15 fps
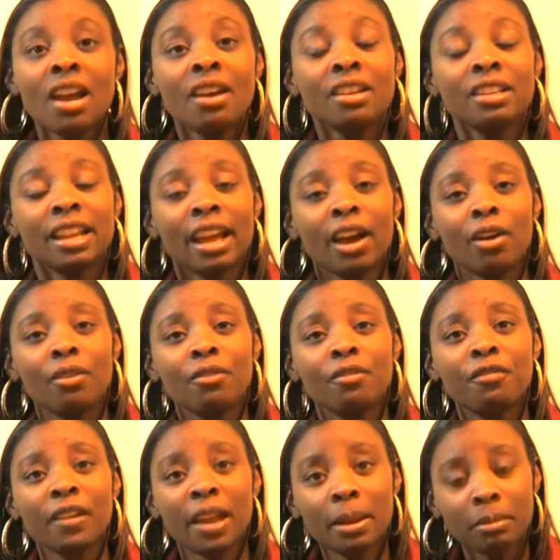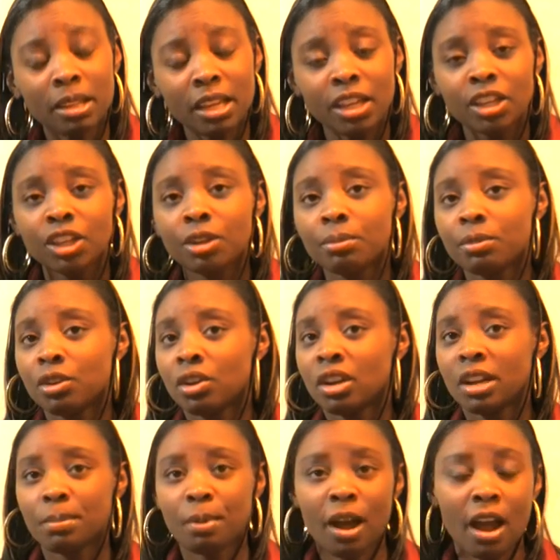Now, family and
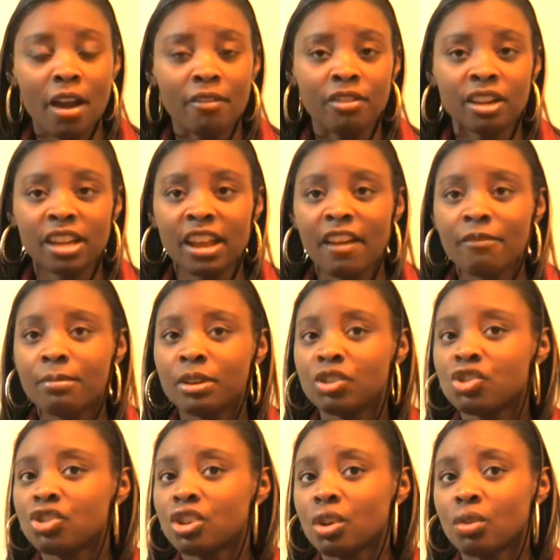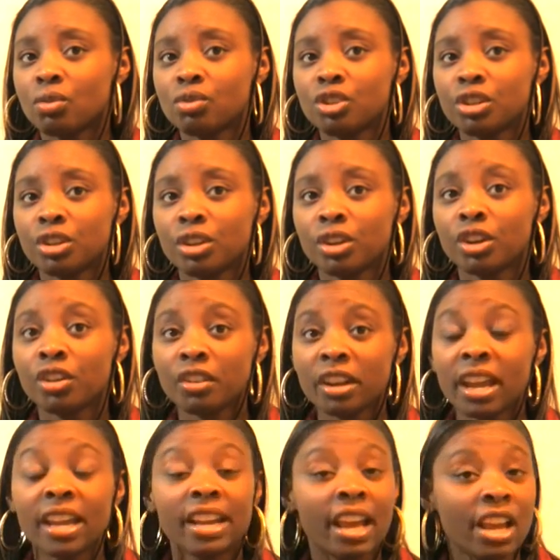community poverty have been shown to
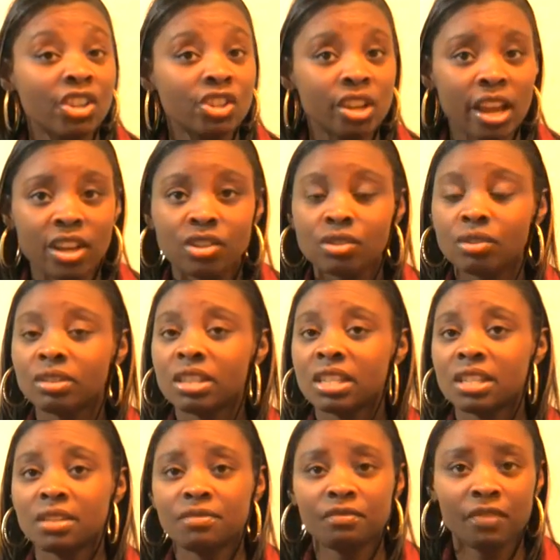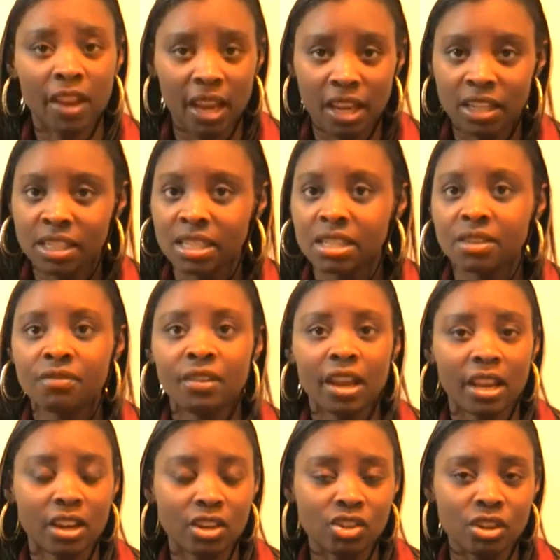create educational
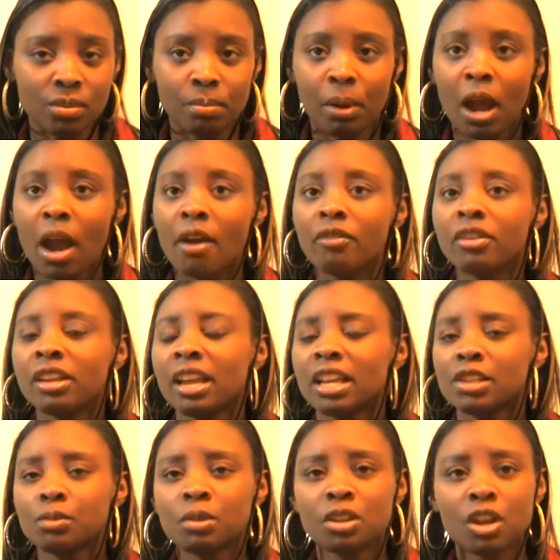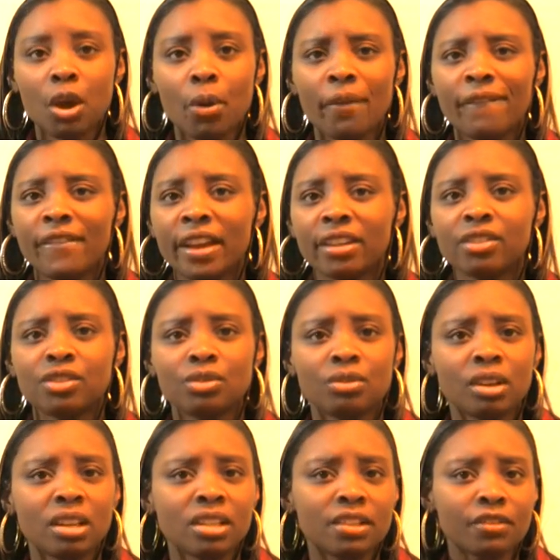disadvantage, and poverty, as we know, affects
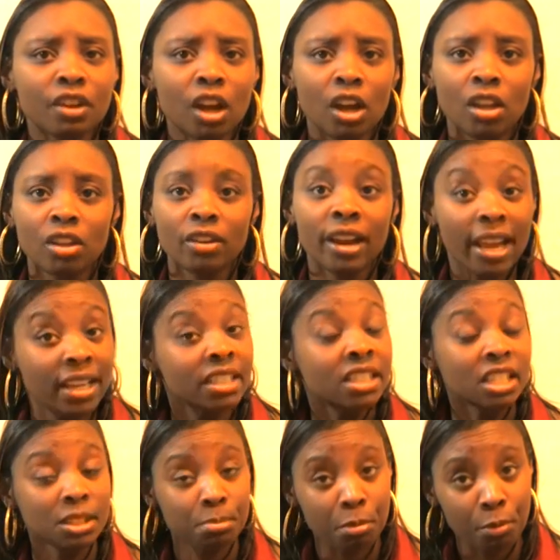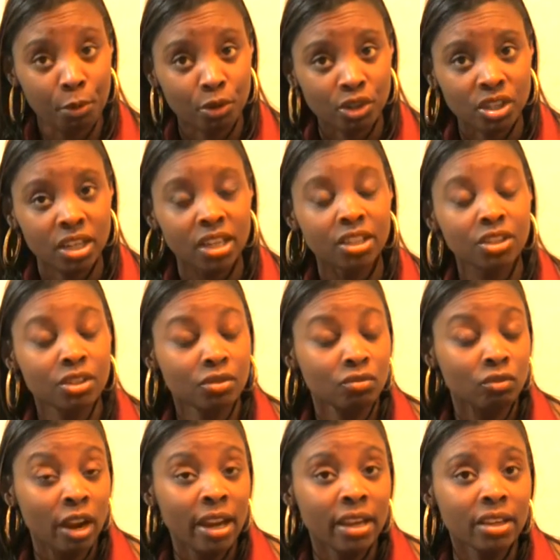students of color at disproportionate
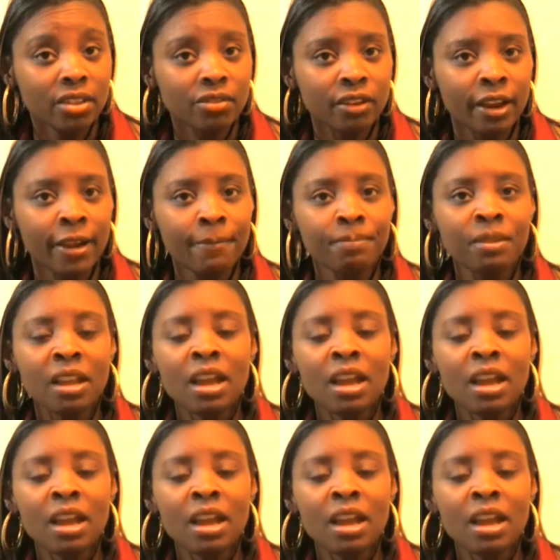rates, right?